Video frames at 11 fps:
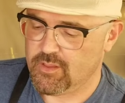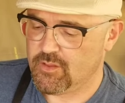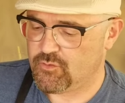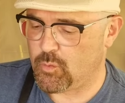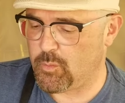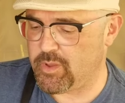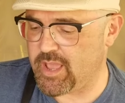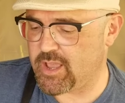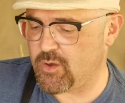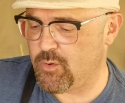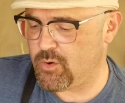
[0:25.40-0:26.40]
So what we
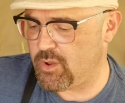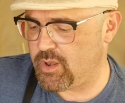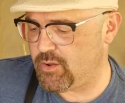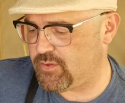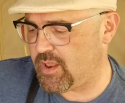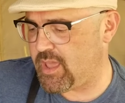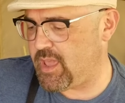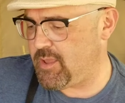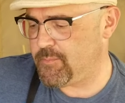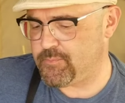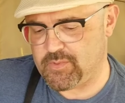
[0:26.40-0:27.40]
got going on here today
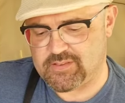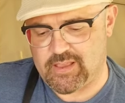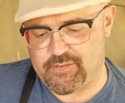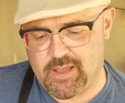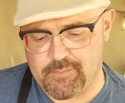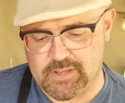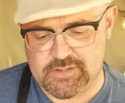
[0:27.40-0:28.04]
is I've got my